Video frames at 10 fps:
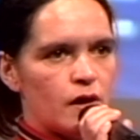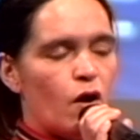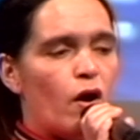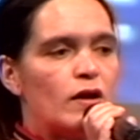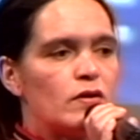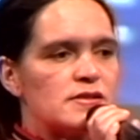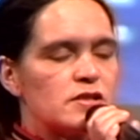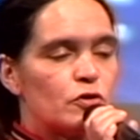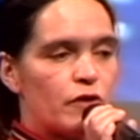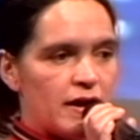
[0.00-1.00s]
I lost a
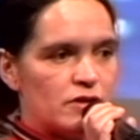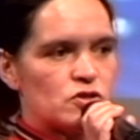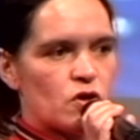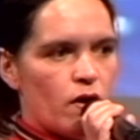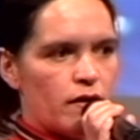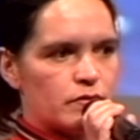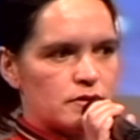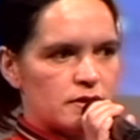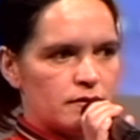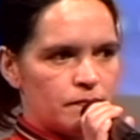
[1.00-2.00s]

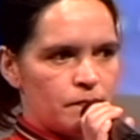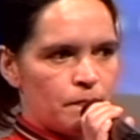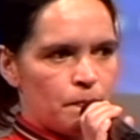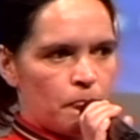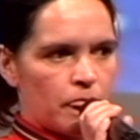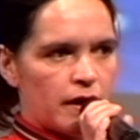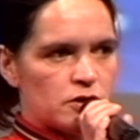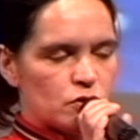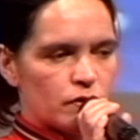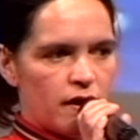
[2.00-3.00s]
grandchild. They
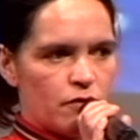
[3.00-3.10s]
took that